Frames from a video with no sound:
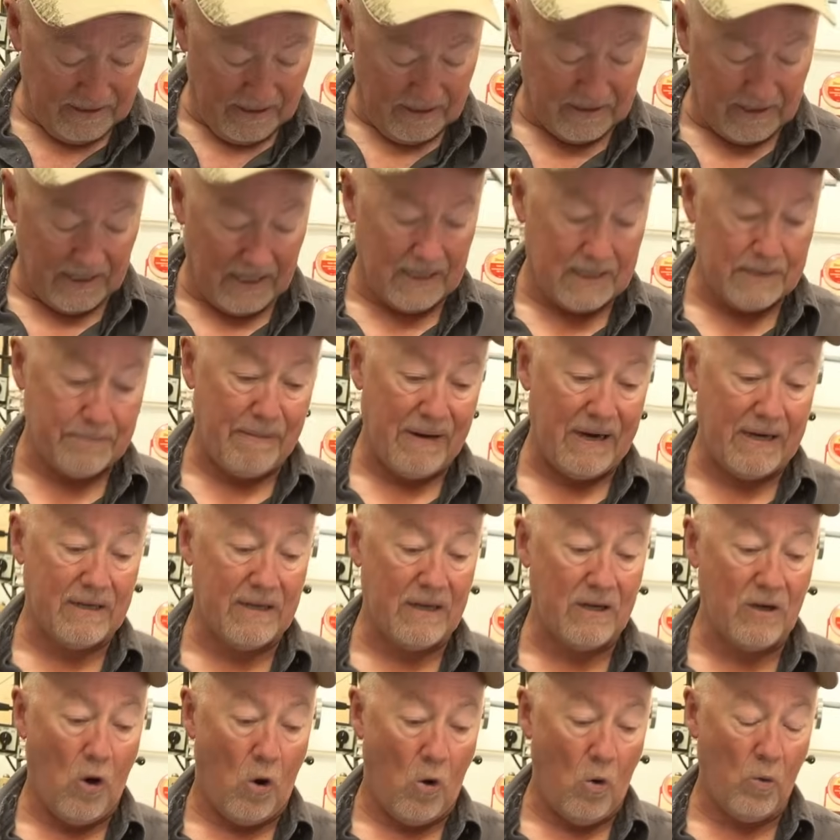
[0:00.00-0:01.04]

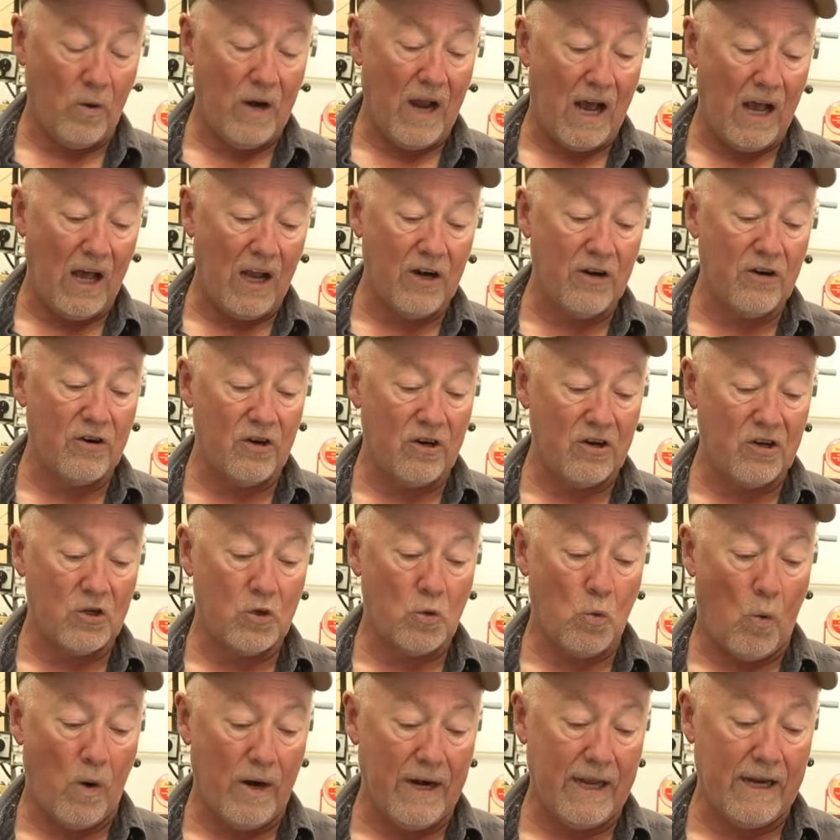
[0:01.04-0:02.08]
expected to hold
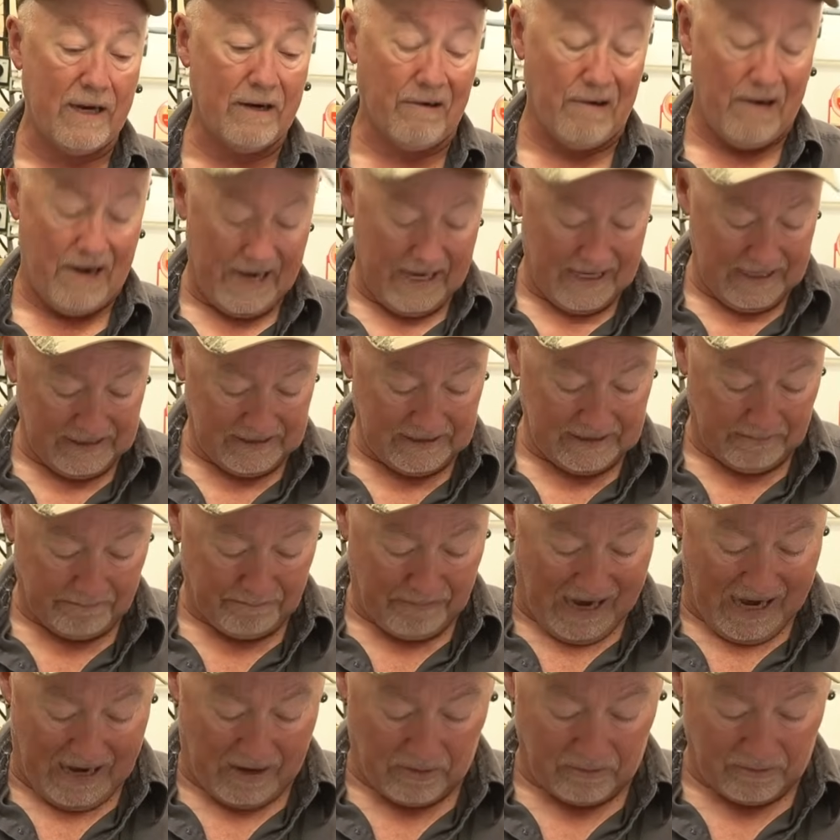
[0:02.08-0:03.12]
120 grains of
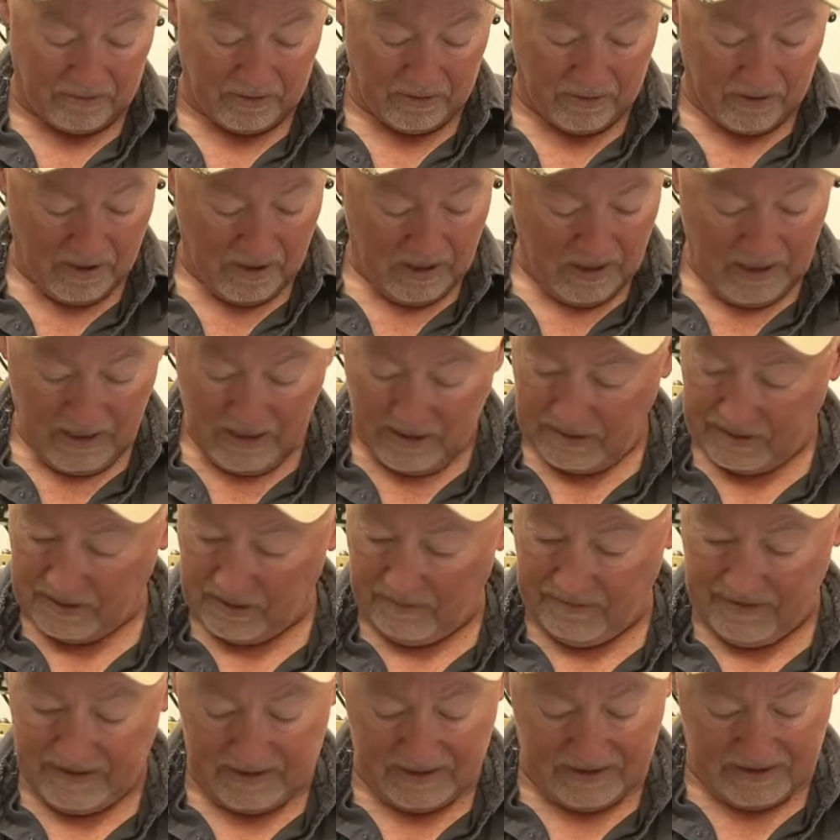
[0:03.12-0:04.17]
powder.
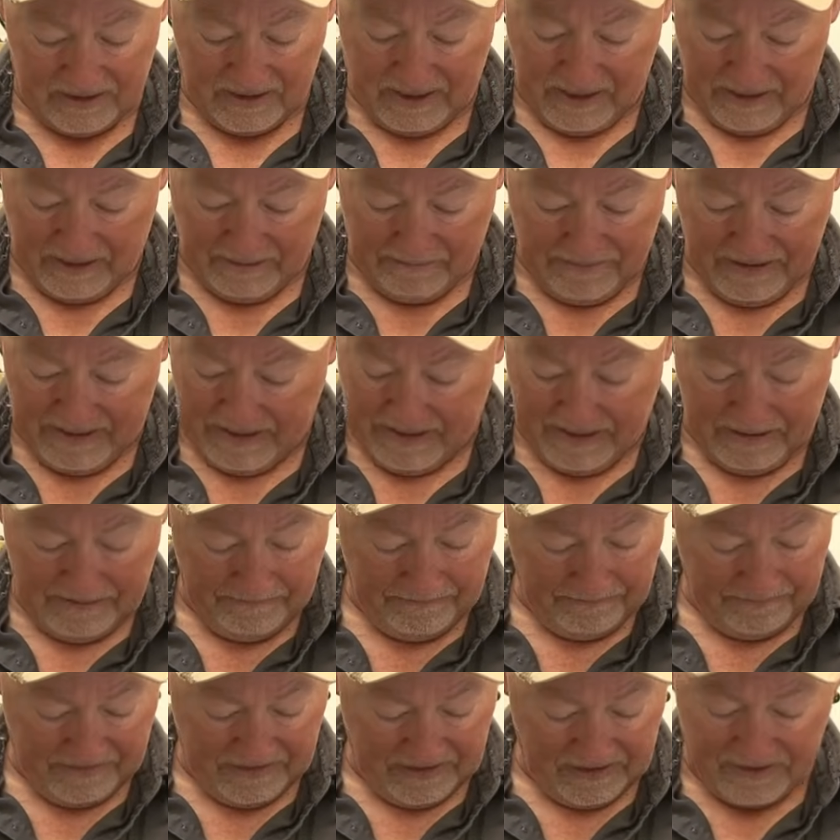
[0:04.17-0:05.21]
So this is going to
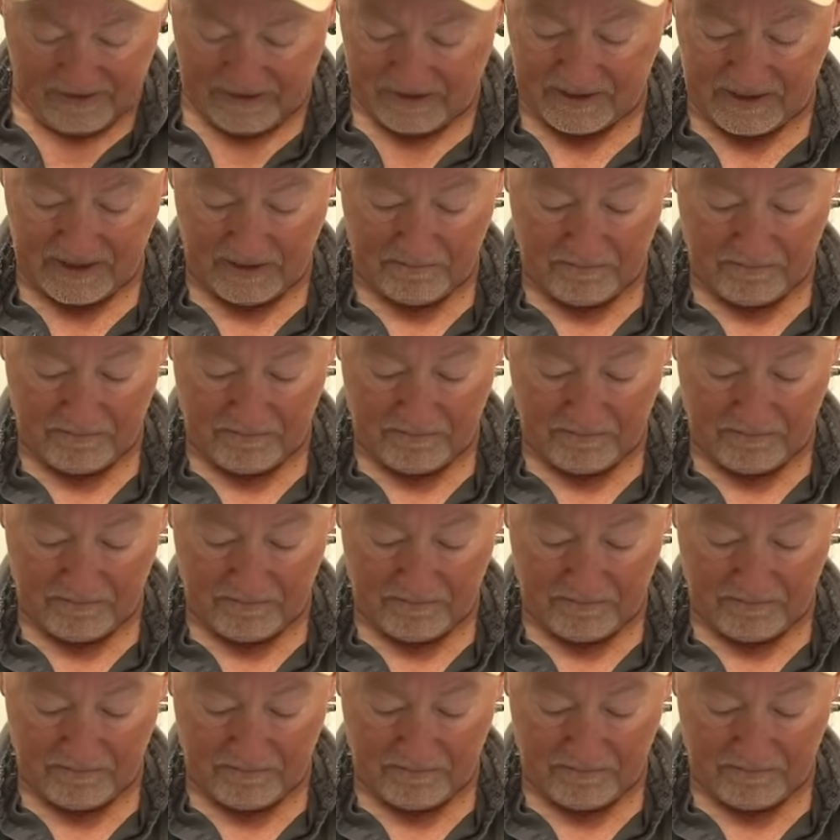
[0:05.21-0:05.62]
be just a